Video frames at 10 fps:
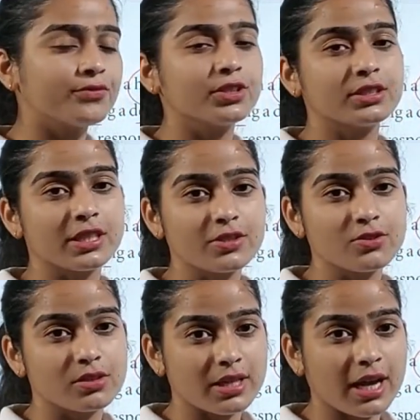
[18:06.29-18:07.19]
things you
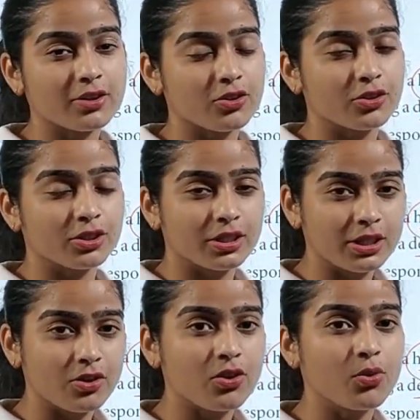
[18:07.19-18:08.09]
react on in
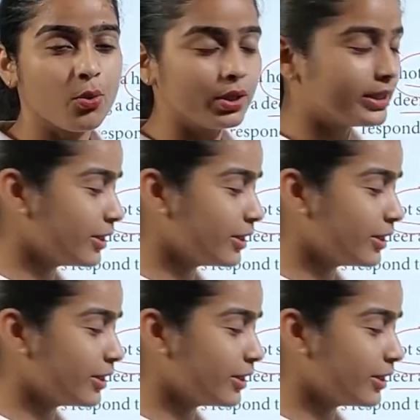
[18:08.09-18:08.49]
your whole day.